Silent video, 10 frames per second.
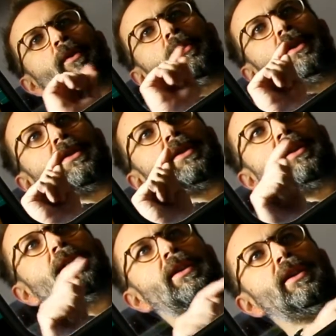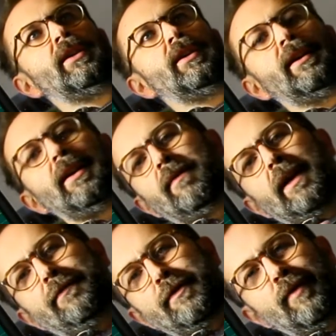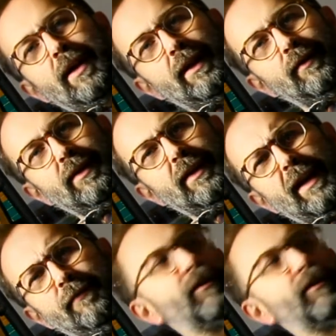that I never have to run out ever